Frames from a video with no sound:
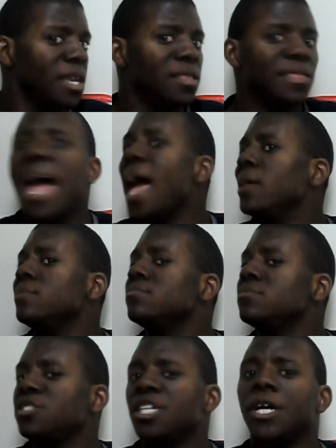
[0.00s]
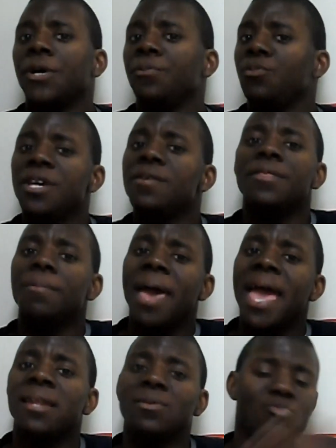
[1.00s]
the
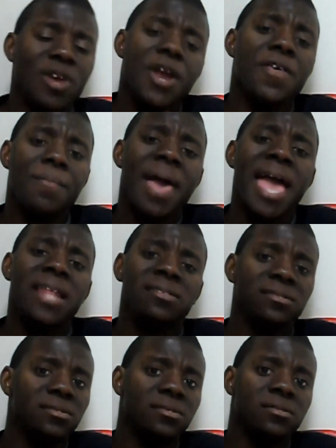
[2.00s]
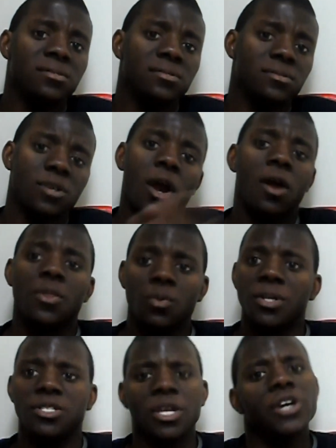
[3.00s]
men, are the
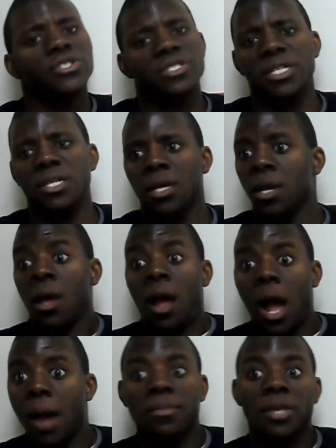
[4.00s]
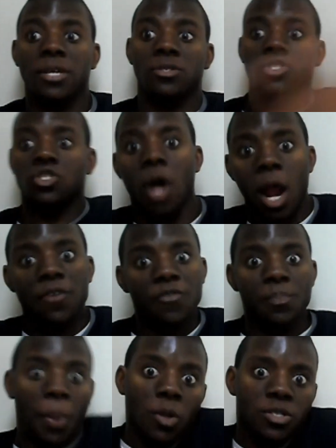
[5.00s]
ones thirsty. I'm like, sorry for
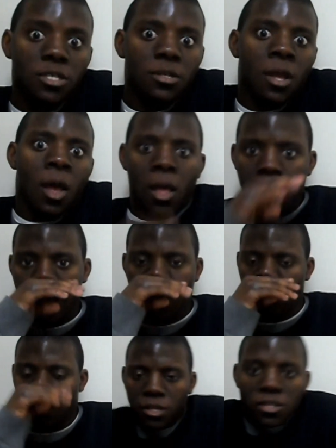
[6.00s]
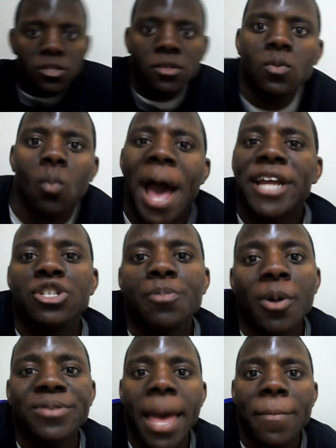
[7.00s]
posting, like, why did you
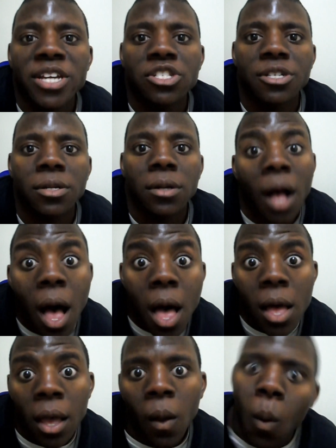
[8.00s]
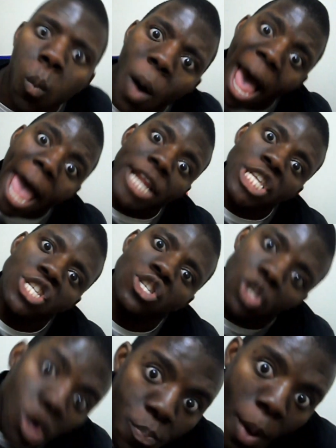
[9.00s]
post that picture? Huh? Why did
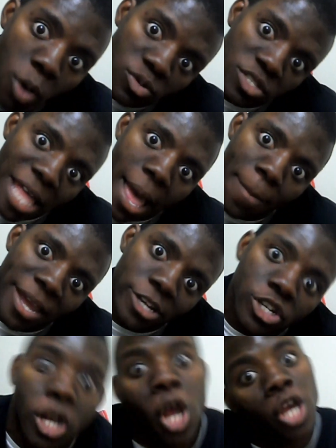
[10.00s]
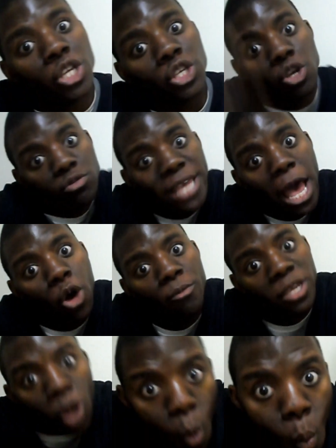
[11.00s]
you post that picture? You tell
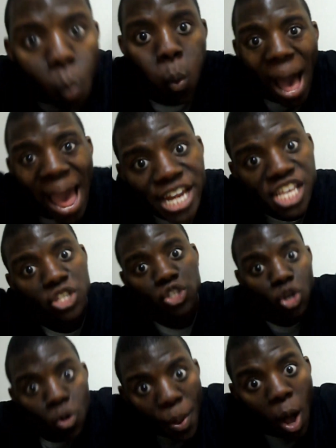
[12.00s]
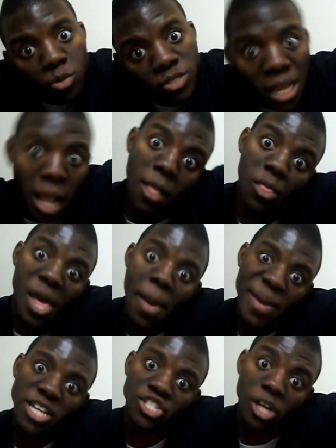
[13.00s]
me, why did you post that
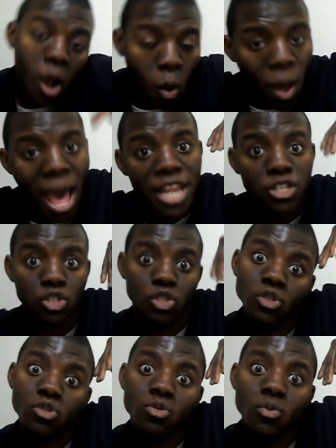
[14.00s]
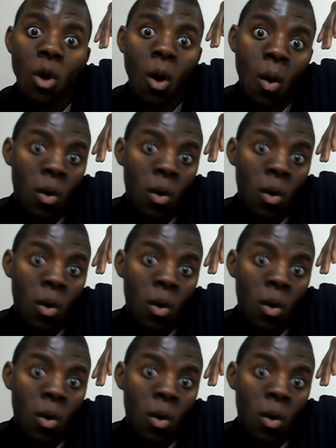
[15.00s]
picture? Why did you